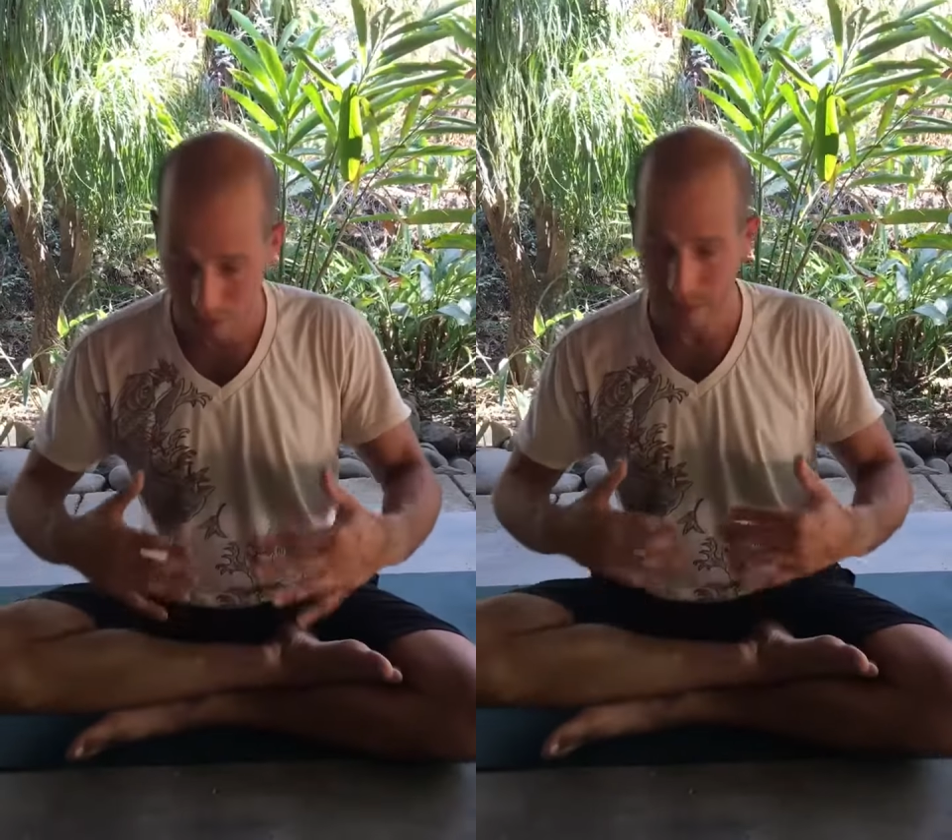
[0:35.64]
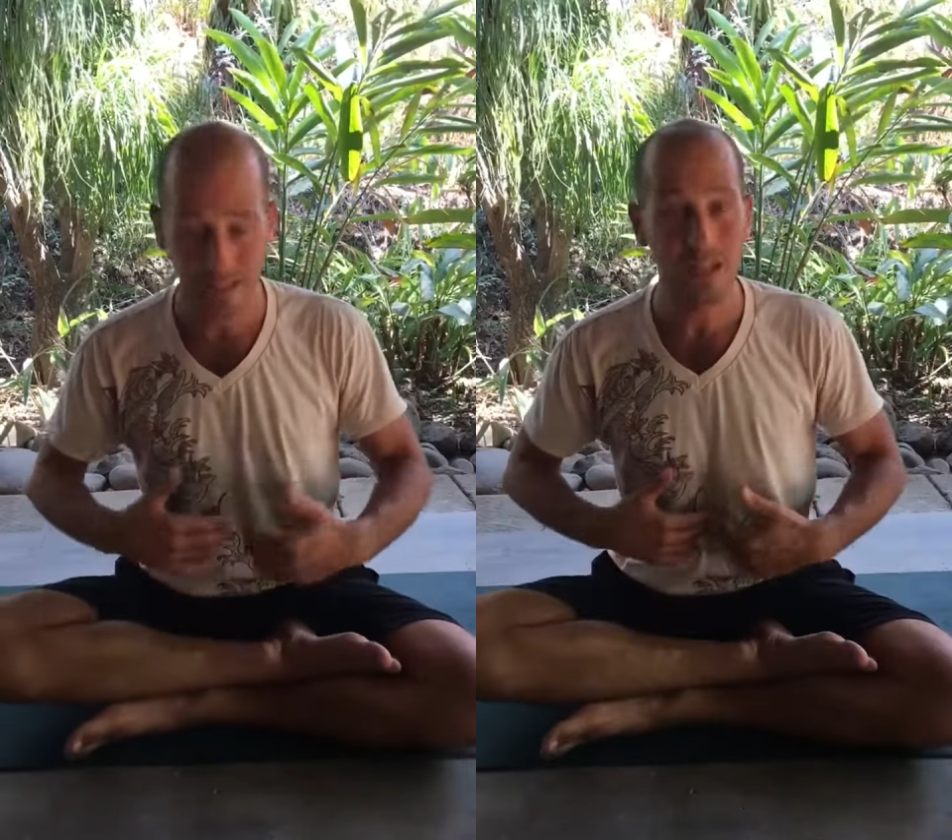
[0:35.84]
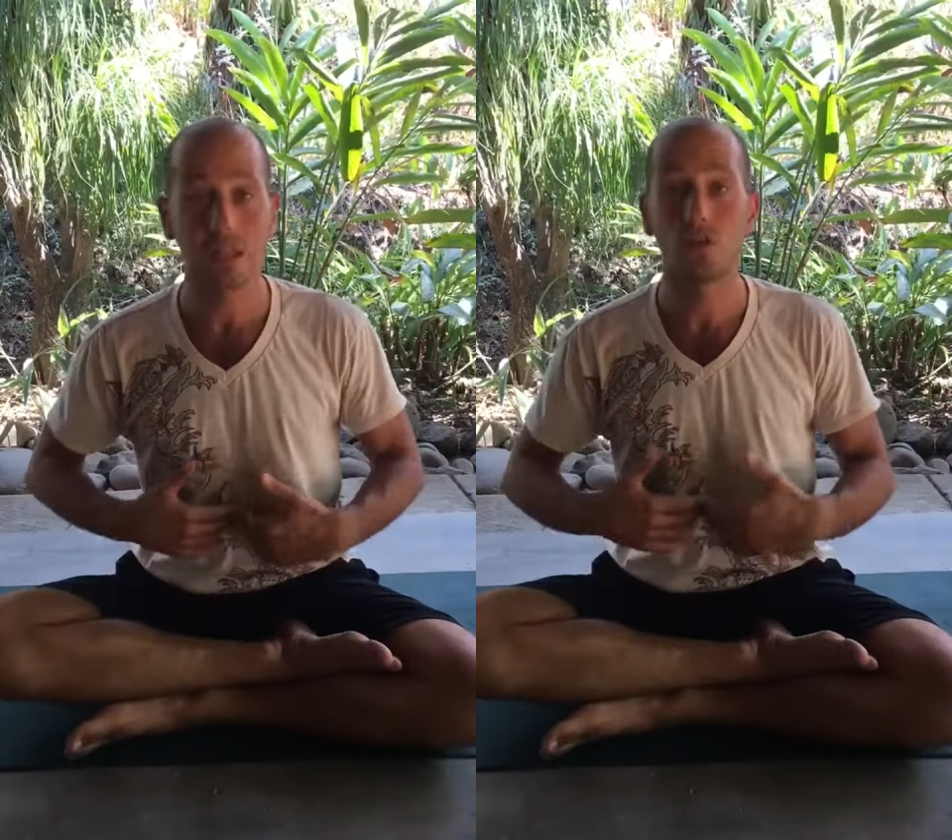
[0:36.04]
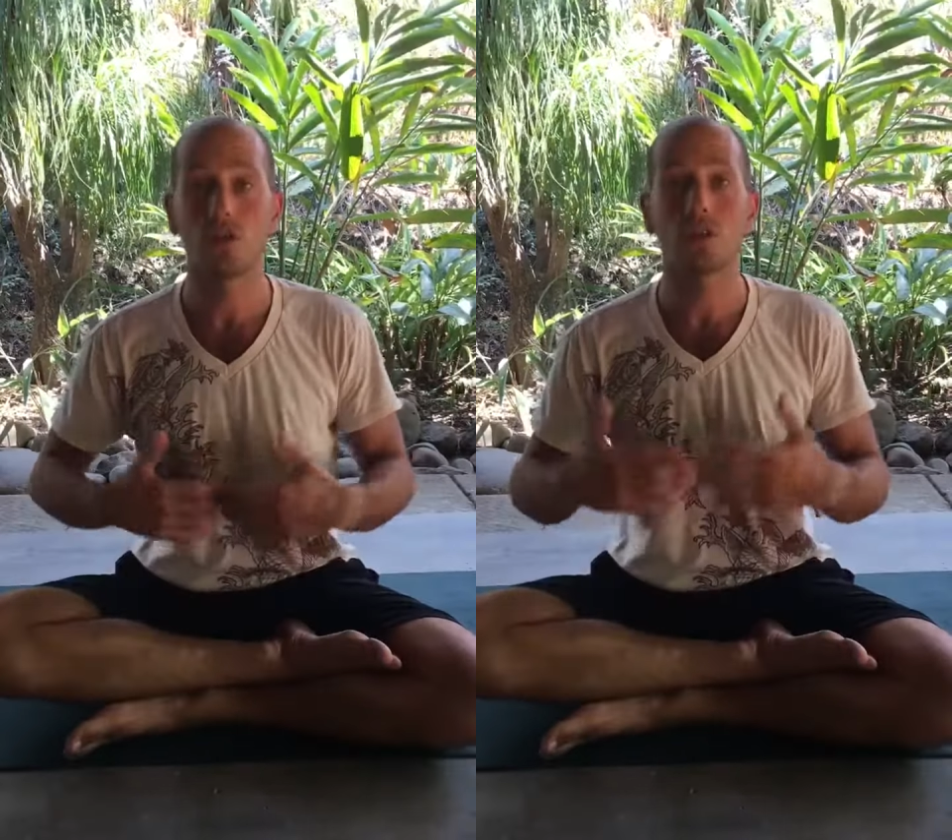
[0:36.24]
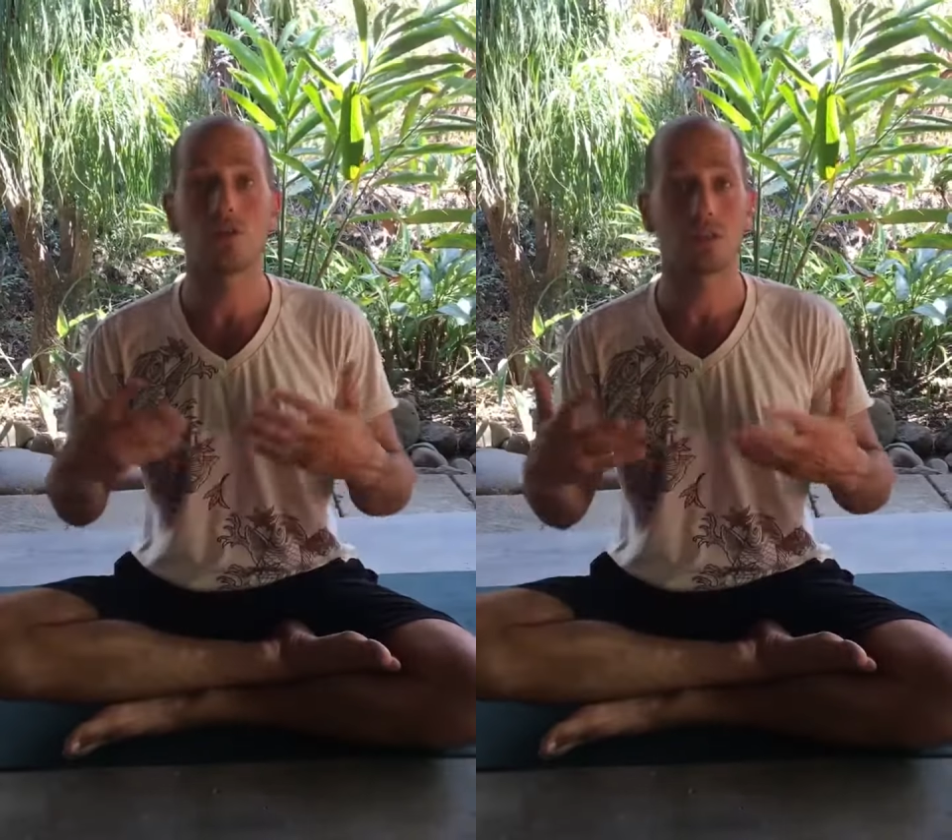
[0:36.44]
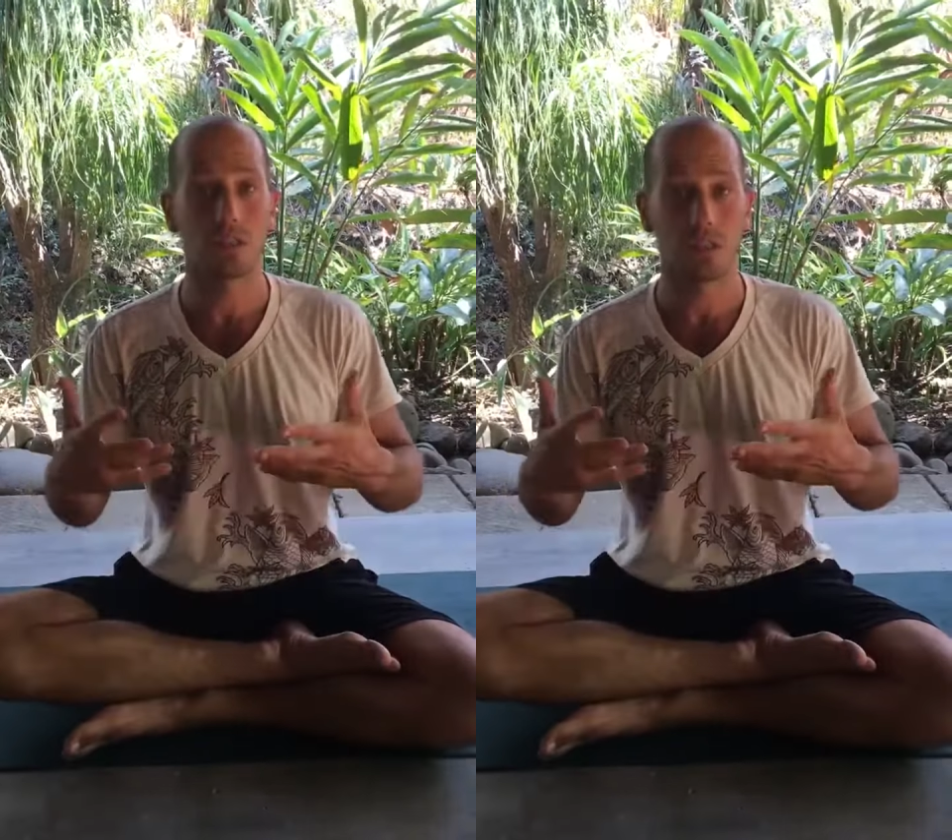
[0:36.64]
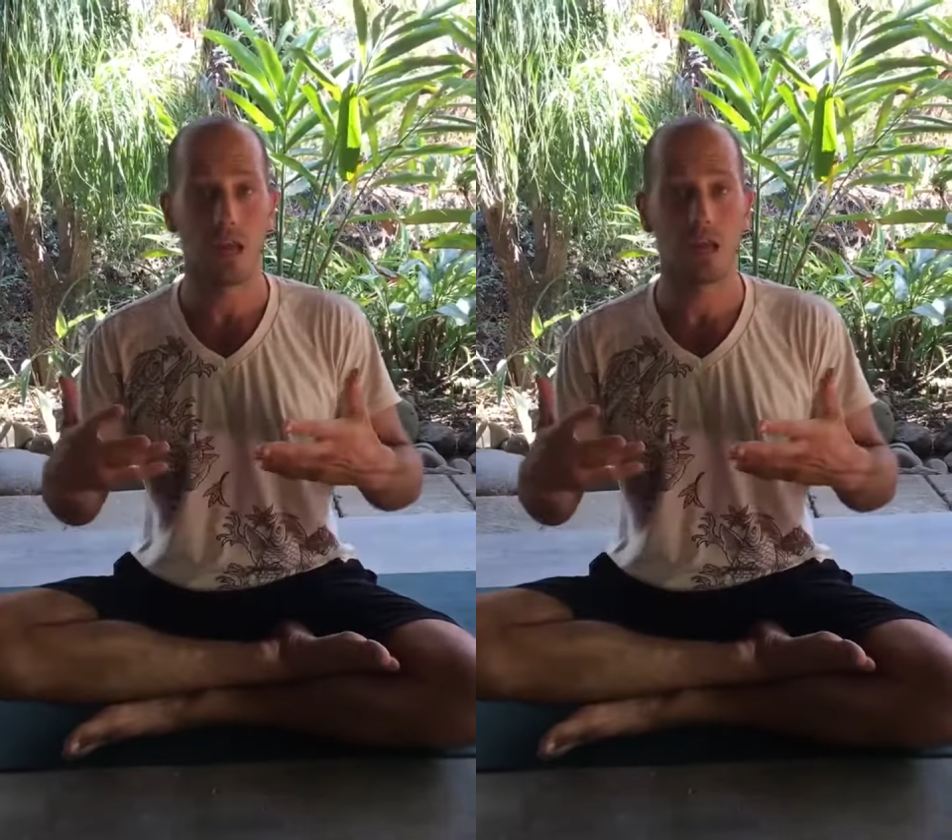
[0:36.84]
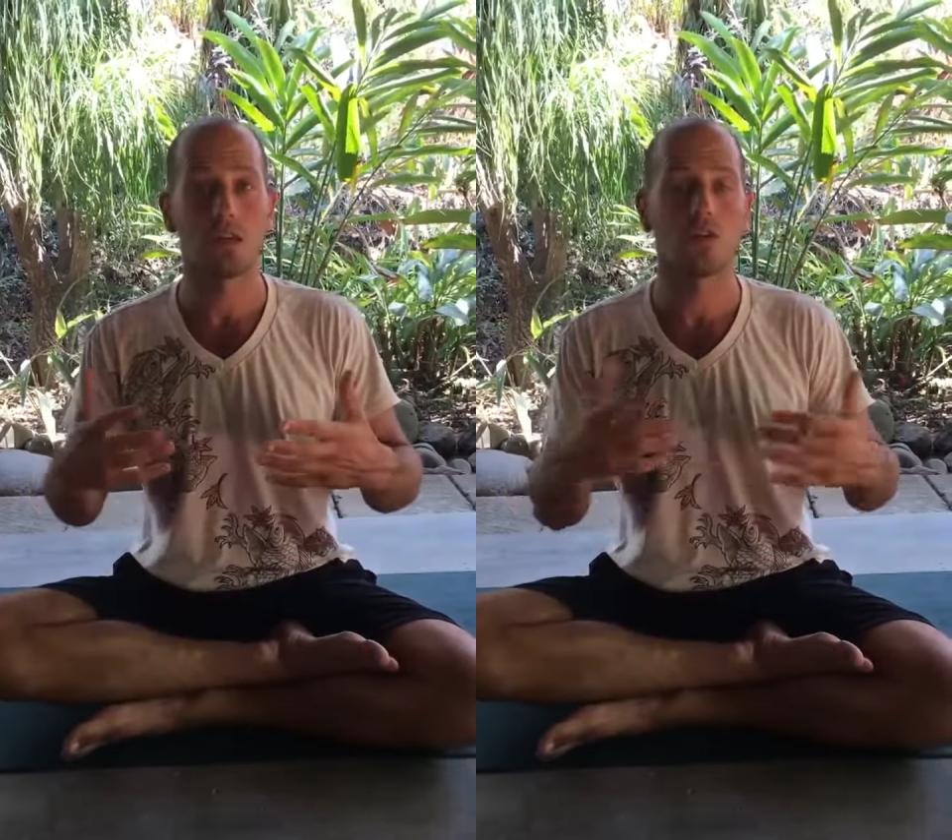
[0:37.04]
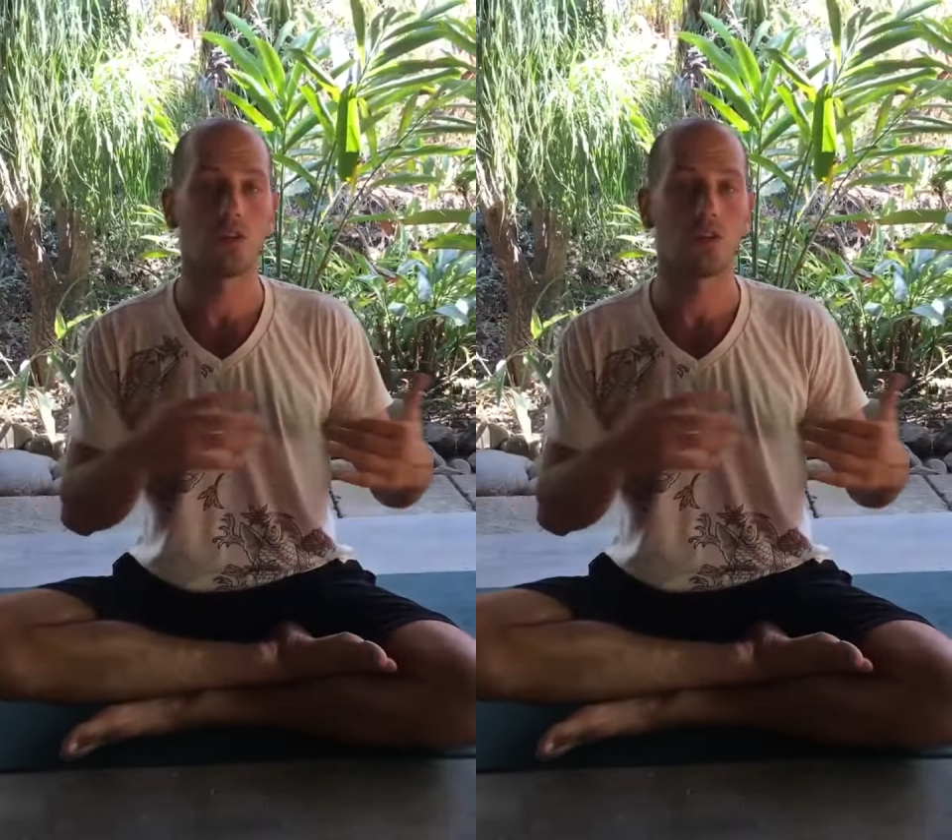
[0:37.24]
do this seated, you can do it standing,